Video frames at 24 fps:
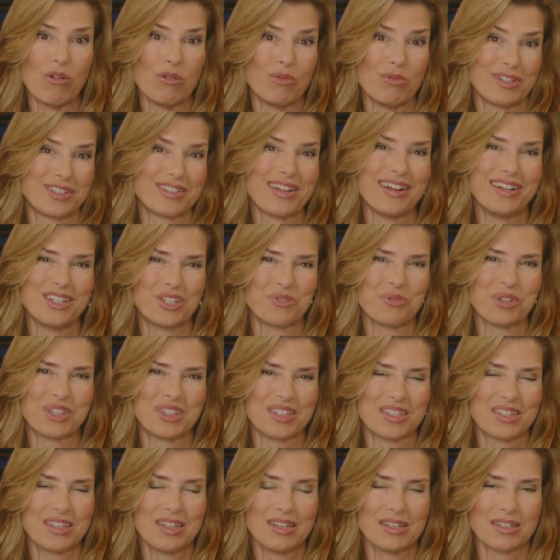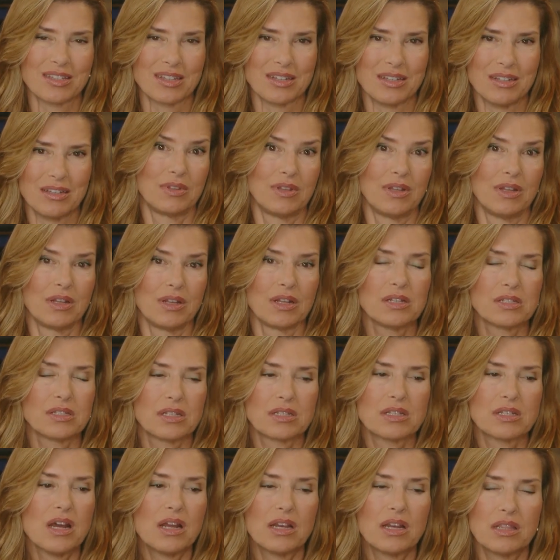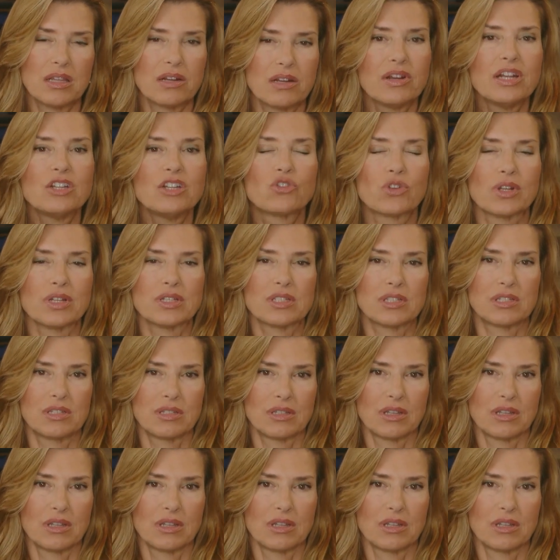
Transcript: resides with the citizen, because it's not in their interest.